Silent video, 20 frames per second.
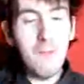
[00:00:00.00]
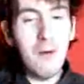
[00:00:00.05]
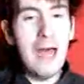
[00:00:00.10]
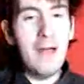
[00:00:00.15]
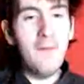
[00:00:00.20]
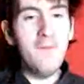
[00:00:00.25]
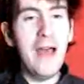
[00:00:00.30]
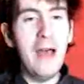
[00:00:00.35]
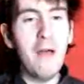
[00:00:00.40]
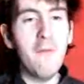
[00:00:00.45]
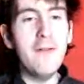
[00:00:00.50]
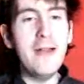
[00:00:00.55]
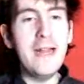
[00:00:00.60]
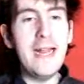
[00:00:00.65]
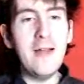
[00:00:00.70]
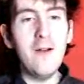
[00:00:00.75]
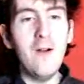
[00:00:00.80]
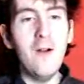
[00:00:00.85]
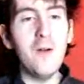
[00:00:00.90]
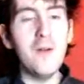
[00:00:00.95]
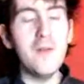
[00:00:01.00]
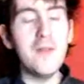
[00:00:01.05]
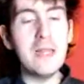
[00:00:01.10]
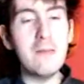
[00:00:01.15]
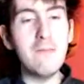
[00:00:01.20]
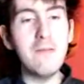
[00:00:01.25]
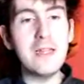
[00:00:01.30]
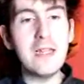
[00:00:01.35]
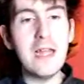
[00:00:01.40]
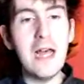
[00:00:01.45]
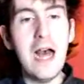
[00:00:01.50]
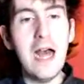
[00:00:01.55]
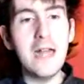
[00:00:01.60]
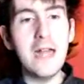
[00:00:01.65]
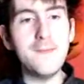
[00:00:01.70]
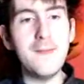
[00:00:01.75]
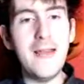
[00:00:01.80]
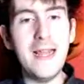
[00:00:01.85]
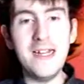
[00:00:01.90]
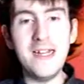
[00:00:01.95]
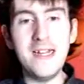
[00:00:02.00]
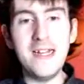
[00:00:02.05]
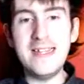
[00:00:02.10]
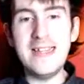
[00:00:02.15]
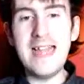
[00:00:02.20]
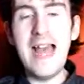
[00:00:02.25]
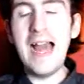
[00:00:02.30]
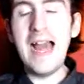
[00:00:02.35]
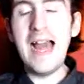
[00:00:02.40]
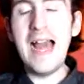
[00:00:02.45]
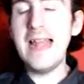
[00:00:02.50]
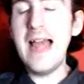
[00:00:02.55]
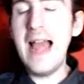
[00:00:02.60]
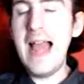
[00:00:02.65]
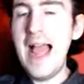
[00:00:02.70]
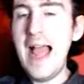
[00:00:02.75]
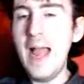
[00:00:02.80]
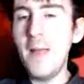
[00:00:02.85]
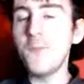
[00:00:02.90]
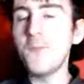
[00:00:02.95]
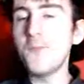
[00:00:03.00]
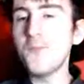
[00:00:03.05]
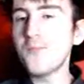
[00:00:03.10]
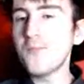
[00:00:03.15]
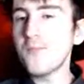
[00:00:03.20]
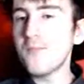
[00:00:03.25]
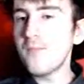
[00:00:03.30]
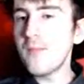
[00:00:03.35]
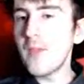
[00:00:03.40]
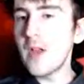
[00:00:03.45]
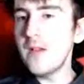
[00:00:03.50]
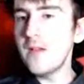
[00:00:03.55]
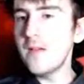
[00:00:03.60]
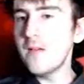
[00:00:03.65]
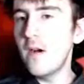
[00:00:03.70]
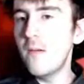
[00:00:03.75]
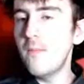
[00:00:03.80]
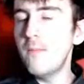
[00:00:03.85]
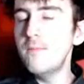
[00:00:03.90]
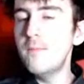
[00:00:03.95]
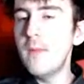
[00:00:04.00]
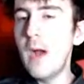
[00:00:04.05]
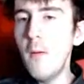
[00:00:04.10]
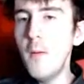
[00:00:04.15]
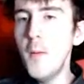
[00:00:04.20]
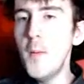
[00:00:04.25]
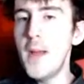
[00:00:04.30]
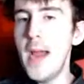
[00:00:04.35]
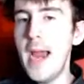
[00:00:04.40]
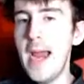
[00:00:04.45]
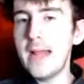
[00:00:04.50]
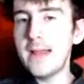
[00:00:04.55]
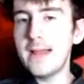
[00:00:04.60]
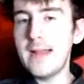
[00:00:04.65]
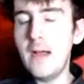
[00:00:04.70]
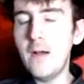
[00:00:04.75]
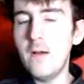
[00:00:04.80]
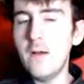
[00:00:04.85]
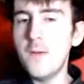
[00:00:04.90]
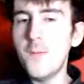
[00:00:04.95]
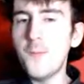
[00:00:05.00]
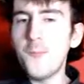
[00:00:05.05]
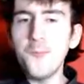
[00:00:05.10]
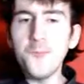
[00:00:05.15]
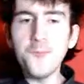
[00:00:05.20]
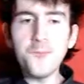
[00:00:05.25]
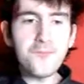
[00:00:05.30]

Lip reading: But what I felt really awkward was Khan just basically sat there, just sort of moping. It's like, oh,